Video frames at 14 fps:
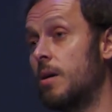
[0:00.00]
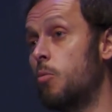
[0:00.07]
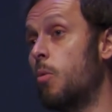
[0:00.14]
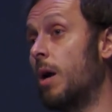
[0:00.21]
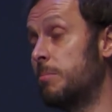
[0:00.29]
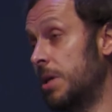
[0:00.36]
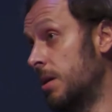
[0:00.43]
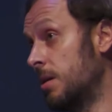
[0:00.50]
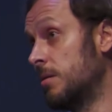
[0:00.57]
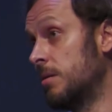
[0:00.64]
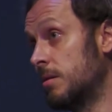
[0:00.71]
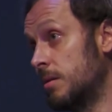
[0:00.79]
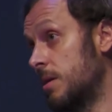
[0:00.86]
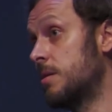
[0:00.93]
one
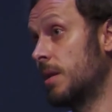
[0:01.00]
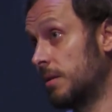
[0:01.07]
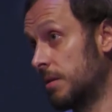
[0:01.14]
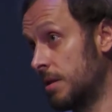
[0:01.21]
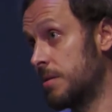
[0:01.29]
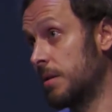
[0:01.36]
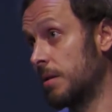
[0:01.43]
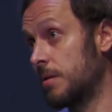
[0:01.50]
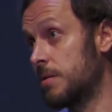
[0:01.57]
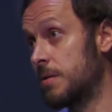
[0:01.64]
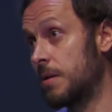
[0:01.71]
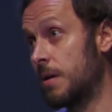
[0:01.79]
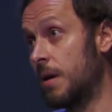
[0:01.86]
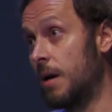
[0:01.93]
million is statistics.